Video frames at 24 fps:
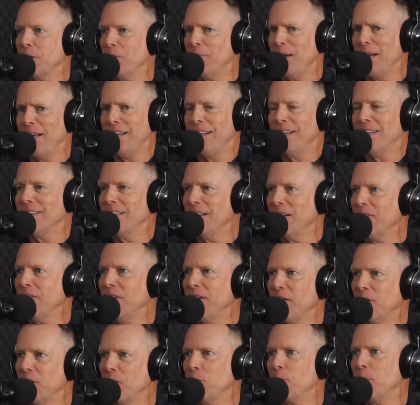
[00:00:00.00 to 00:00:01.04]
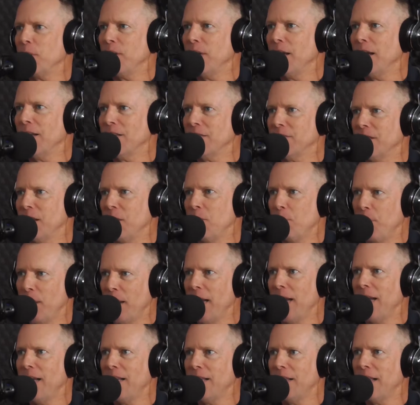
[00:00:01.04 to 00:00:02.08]
comedian. They're here to be, and right. they
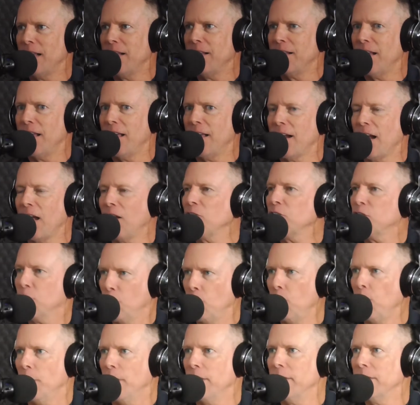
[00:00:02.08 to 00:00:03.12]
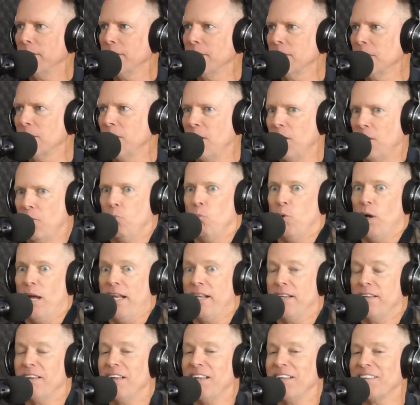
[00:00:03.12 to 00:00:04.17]
paid, and and I'll do it. Right. And,
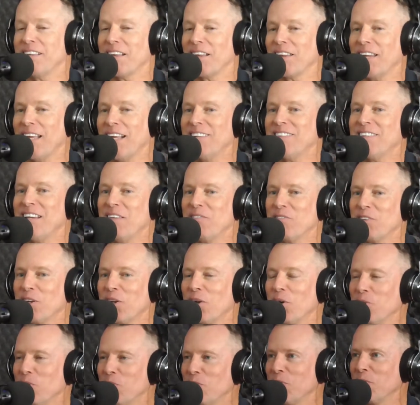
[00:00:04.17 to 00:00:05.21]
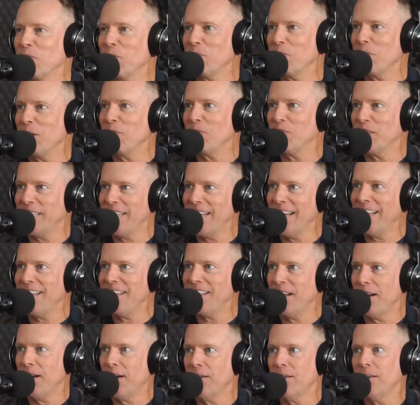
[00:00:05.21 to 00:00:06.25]
and, and the lengths I have to go to sometimes to
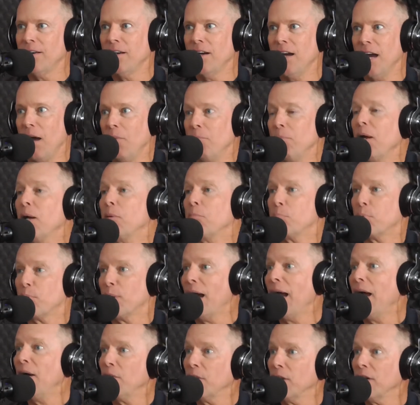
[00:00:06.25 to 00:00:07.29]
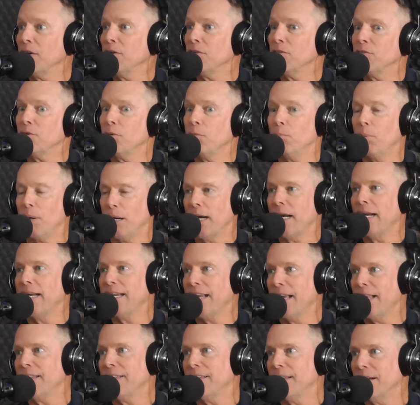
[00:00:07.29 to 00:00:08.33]
get there, I'm not proud of, but I
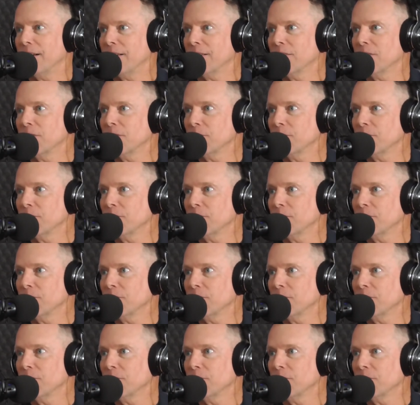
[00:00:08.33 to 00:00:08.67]
get there.